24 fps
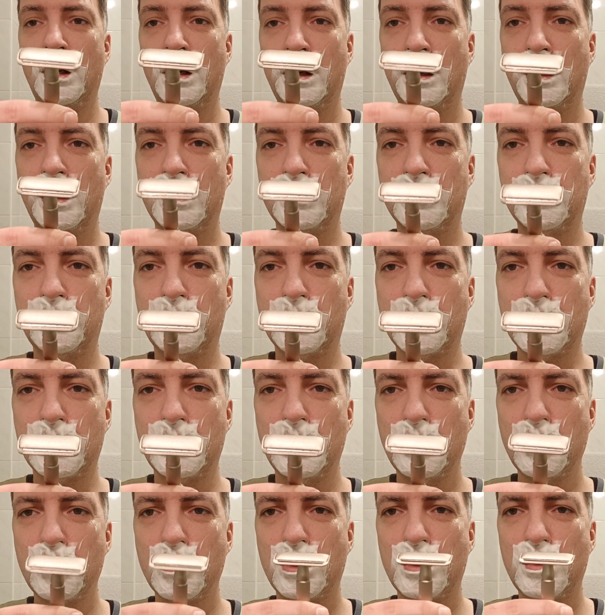And for
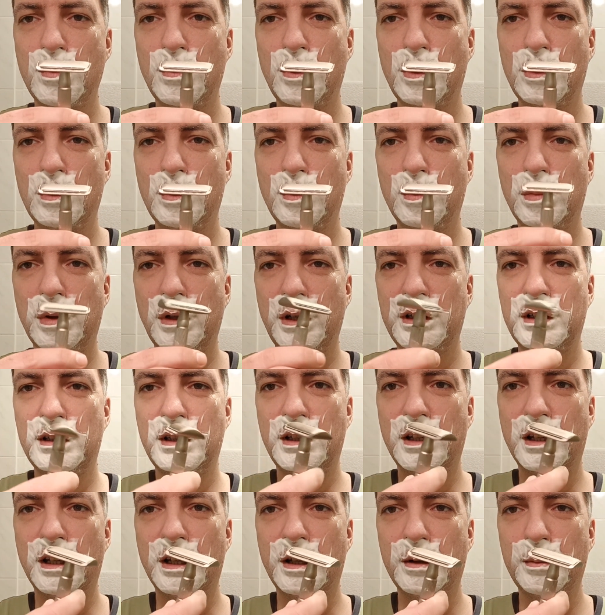such a small blade
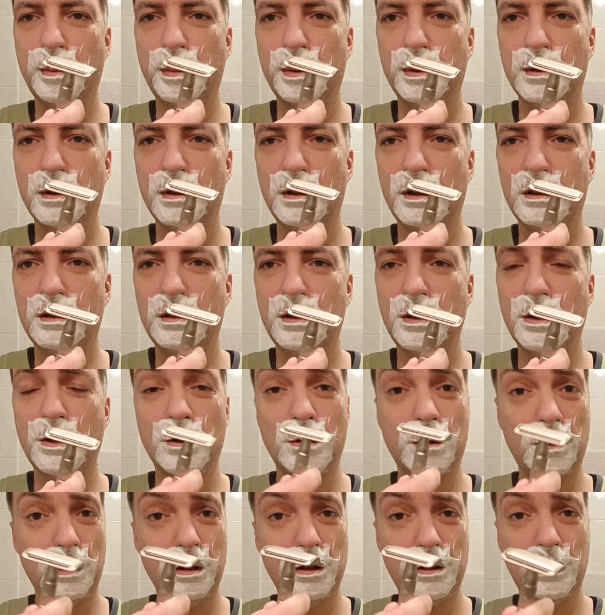gap, it is
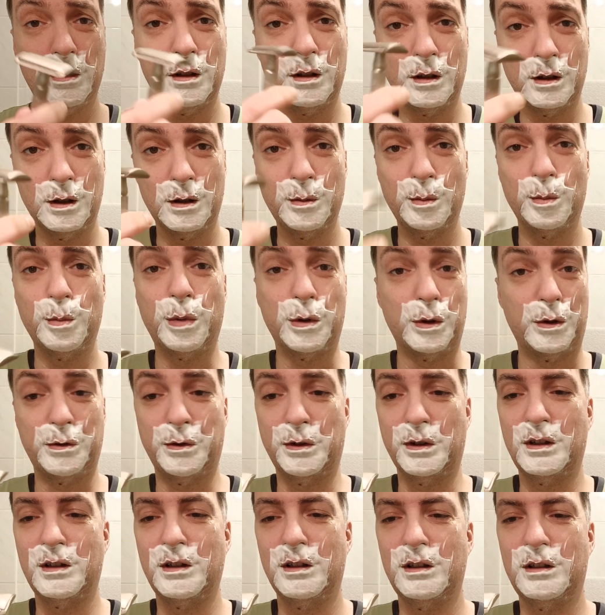rinsing
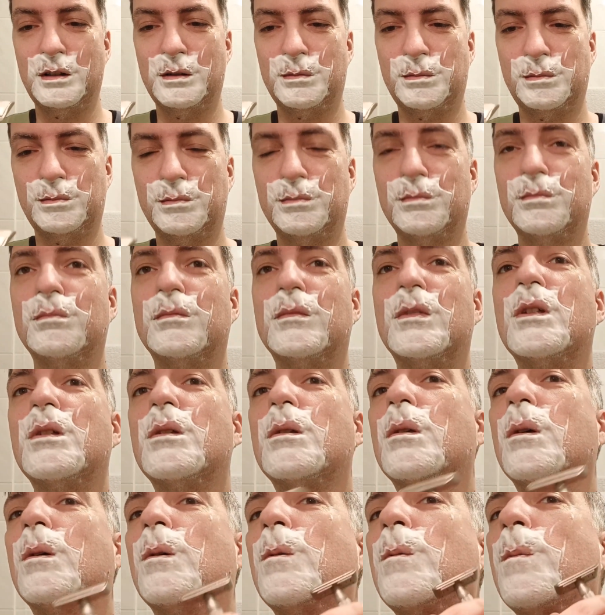perfectly,
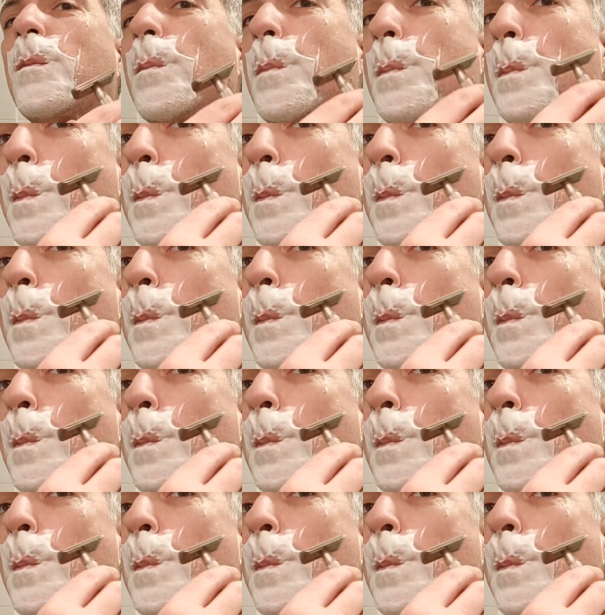so